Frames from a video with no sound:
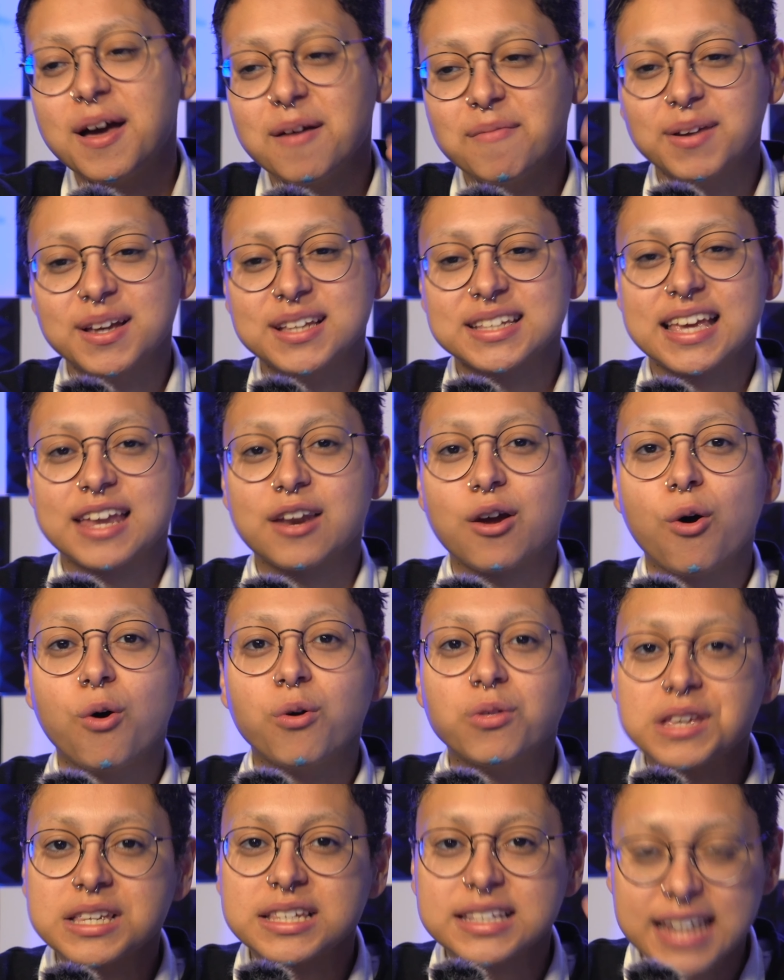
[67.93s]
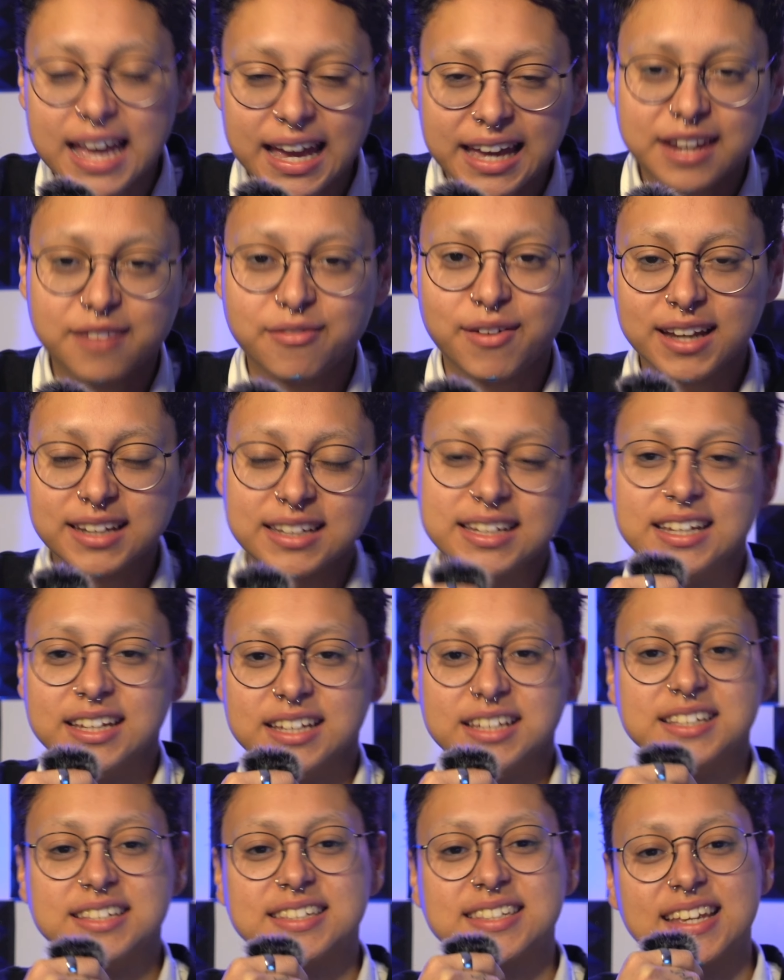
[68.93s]
because I had all these negative
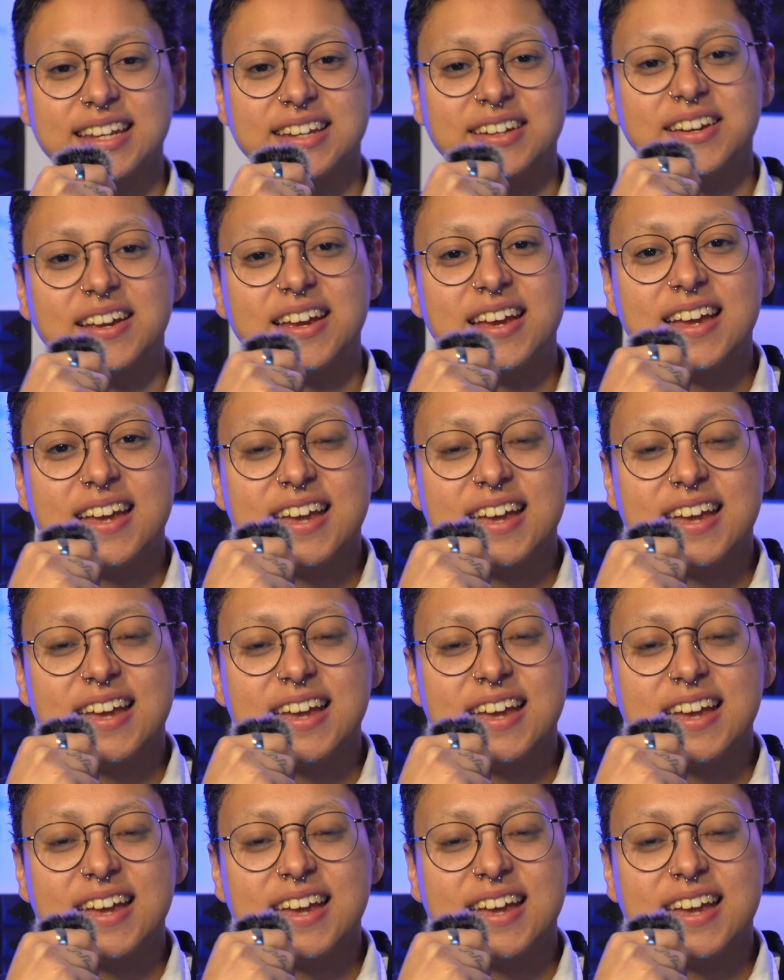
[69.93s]
ideas and